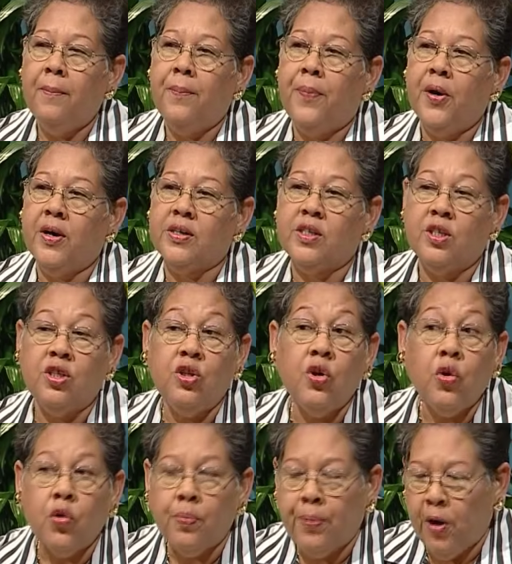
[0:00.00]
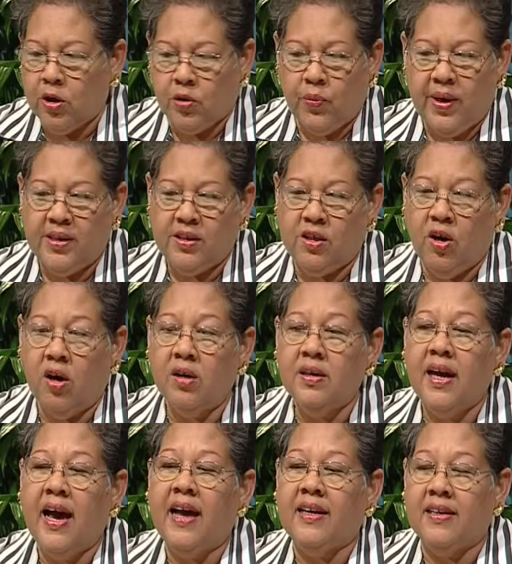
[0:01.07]
But no pot went on,
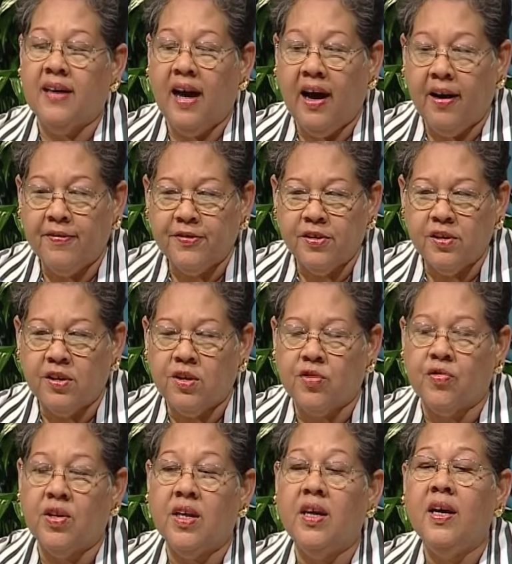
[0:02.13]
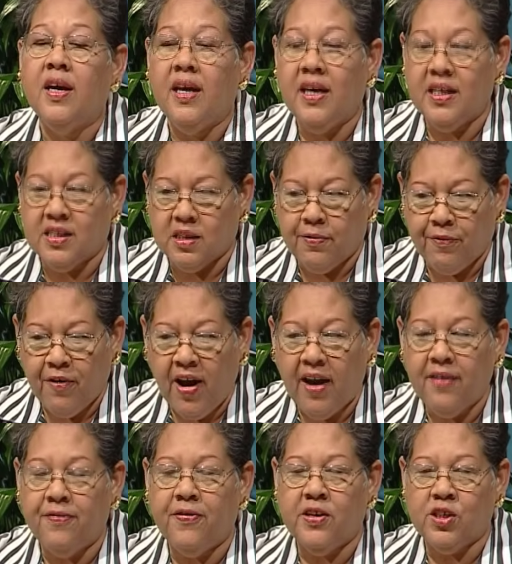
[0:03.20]
and after 3, it's fry
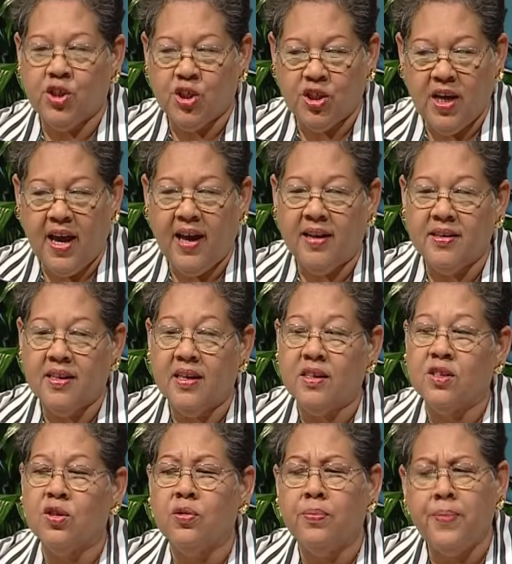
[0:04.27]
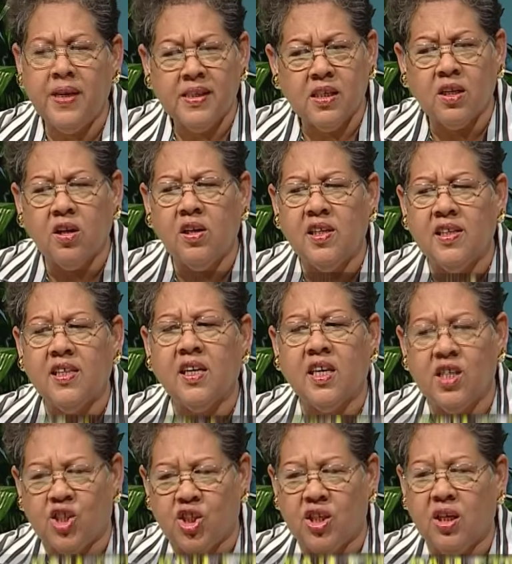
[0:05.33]
fish and things. So basically the
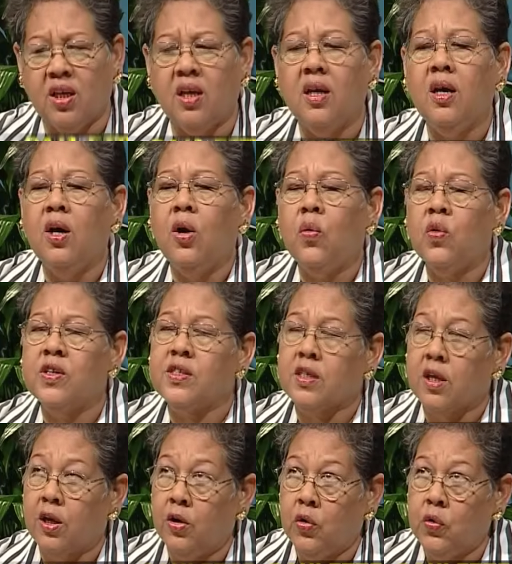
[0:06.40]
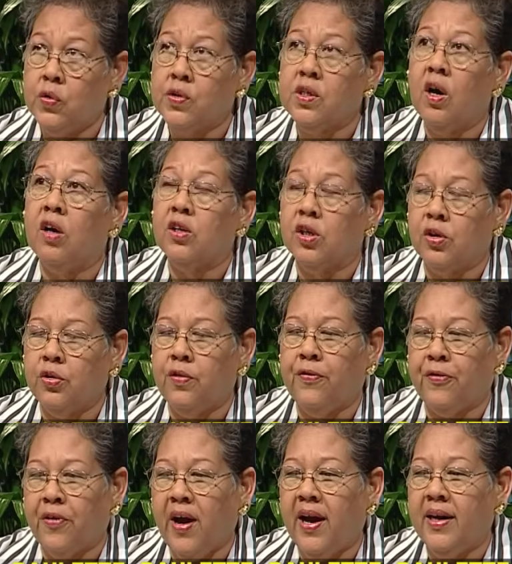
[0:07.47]
kitchen was closed on a Good
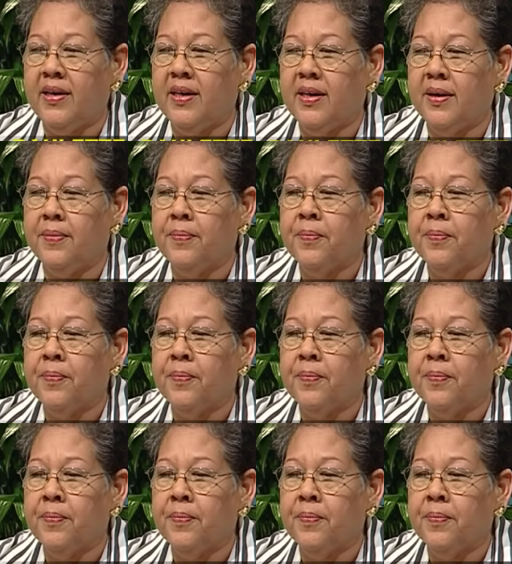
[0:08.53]
Friday.